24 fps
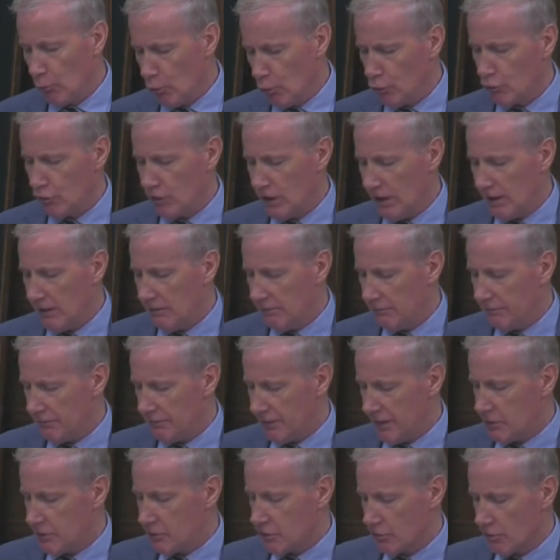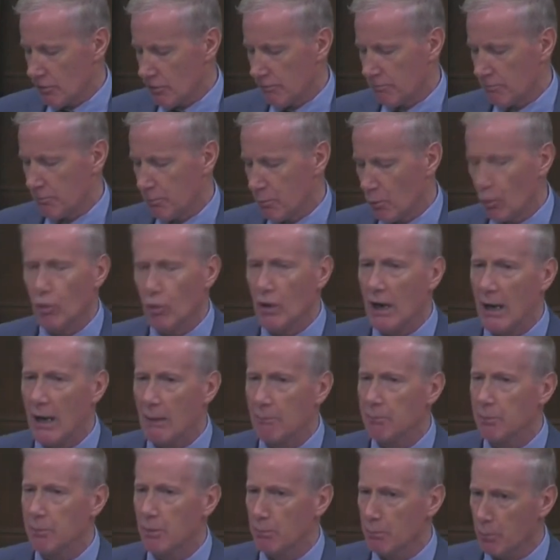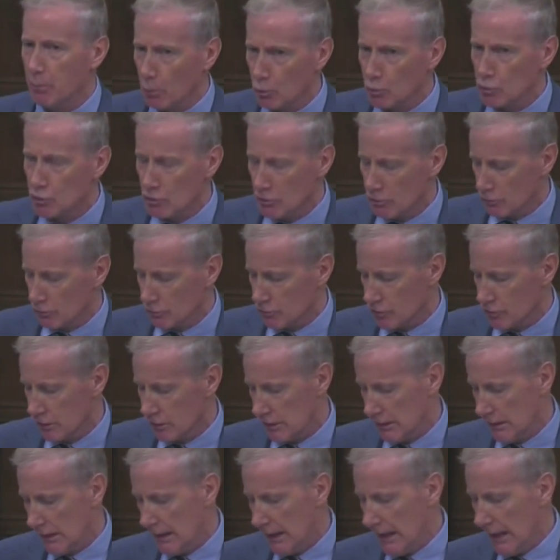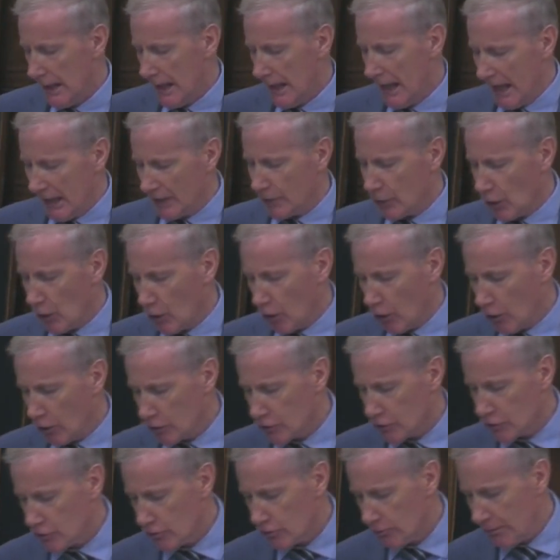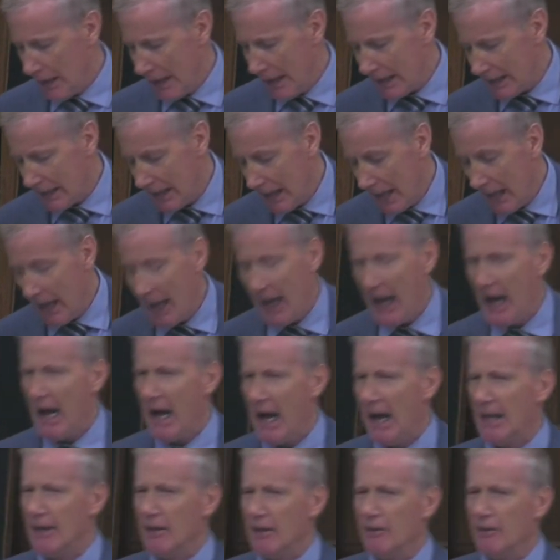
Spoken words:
routine feature of programme proposals and allow us to make an